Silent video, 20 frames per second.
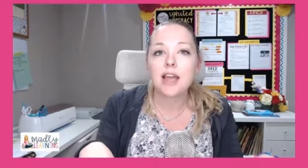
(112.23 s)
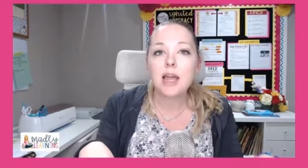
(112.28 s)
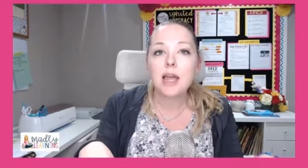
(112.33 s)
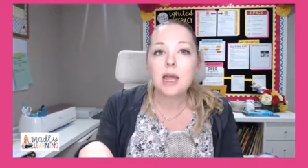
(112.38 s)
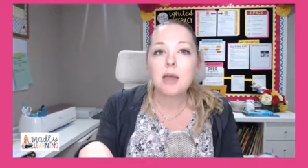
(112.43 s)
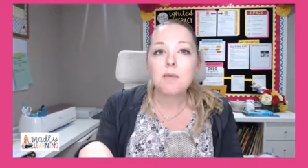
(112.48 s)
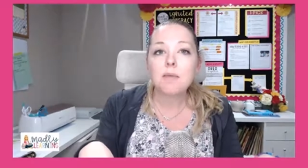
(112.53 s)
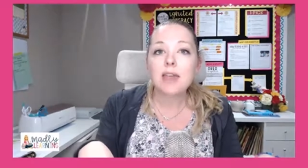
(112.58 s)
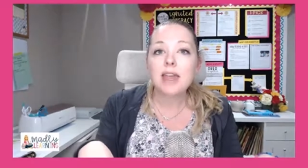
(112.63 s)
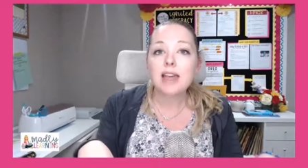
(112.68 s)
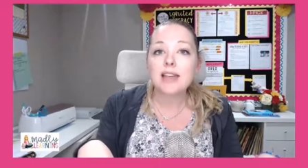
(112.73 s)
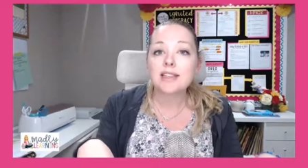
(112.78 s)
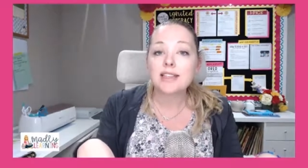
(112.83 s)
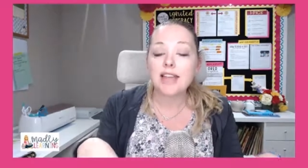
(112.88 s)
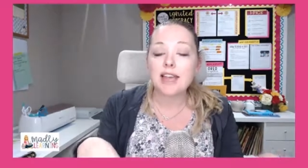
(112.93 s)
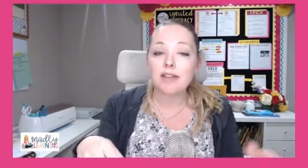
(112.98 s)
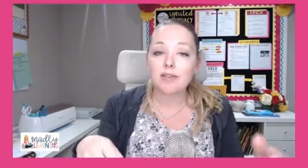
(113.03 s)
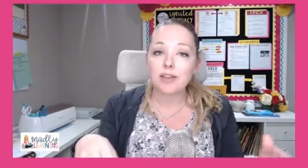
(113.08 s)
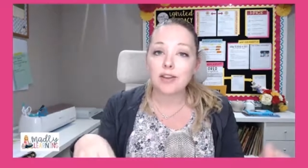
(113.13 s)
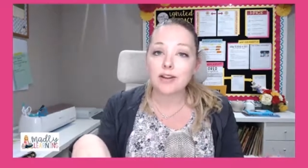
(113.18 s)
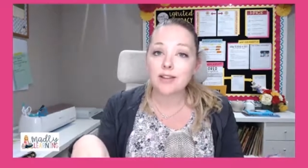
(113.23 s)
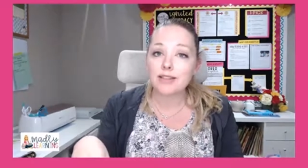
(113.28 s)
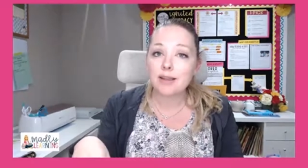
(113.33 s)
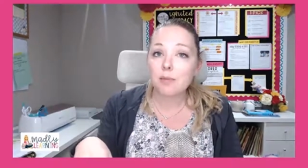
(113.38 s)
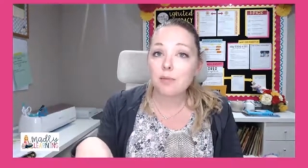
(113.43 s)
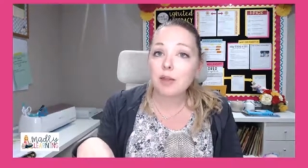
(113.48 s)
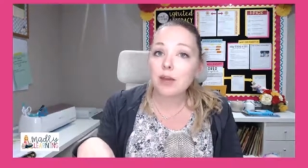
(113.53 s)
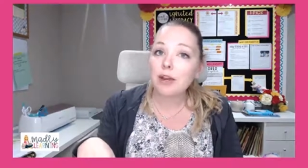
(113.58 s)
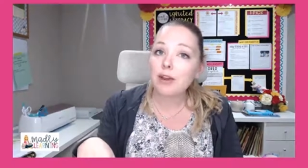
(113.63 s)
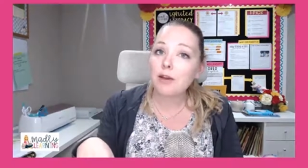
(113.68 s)
because if there's
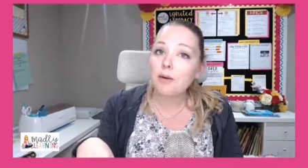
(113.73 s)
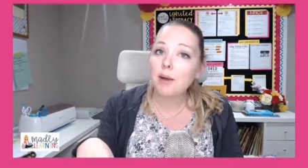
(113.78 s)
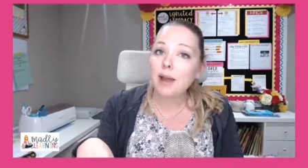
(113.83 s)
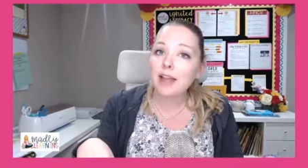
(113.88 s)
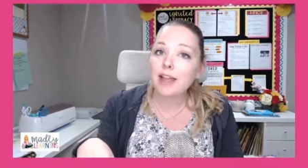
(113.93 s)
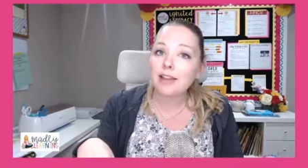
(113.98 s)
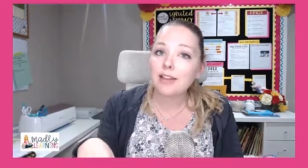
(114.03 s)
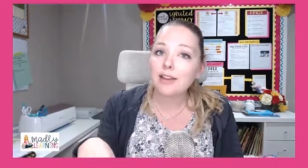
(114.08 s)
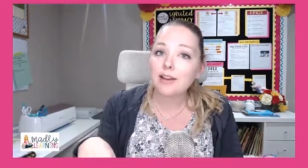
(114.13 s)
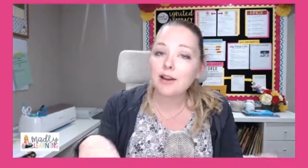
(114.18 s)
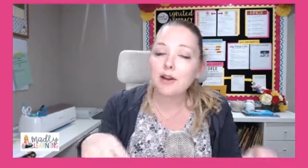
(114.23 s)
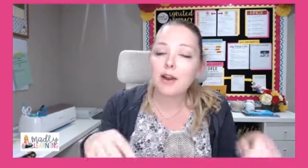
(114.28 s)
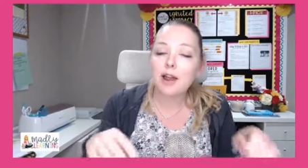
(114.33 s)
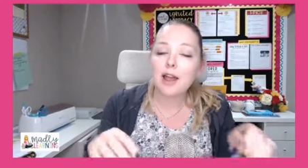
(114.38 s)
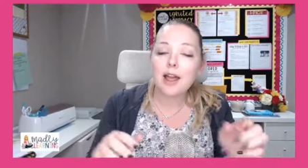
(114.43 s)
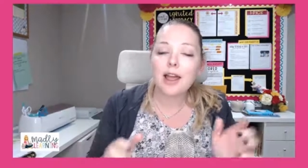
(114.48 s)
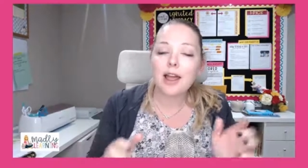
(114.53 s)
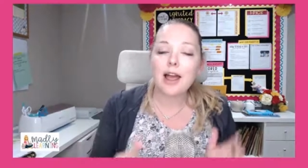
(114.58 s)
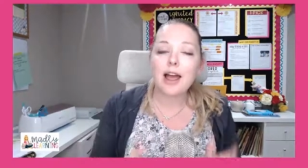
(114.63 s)
something new I can learn,